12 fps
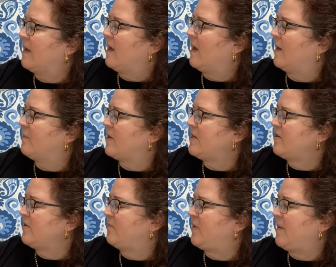I wondered
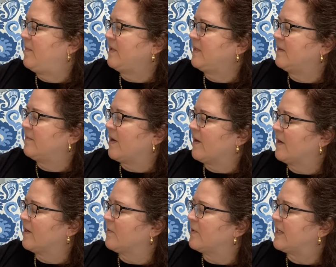if people in
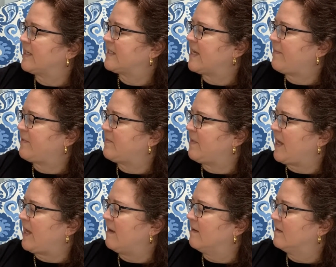America would accept
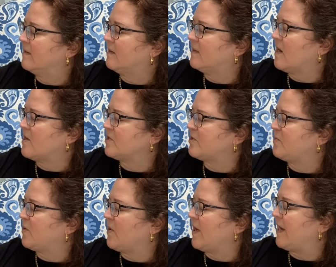me, a lost
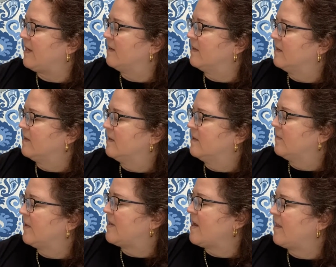boy,
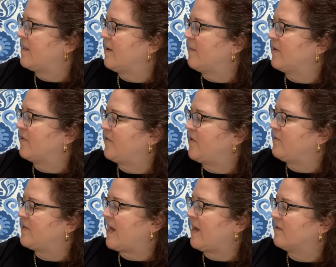with nothing but a few
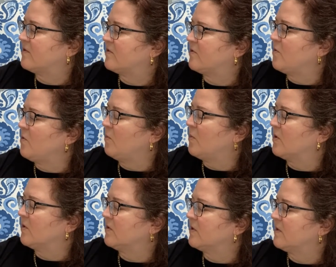tattered school
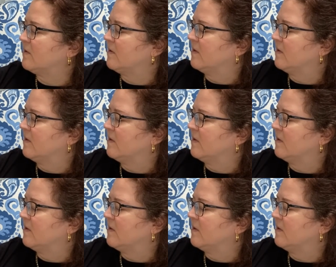books.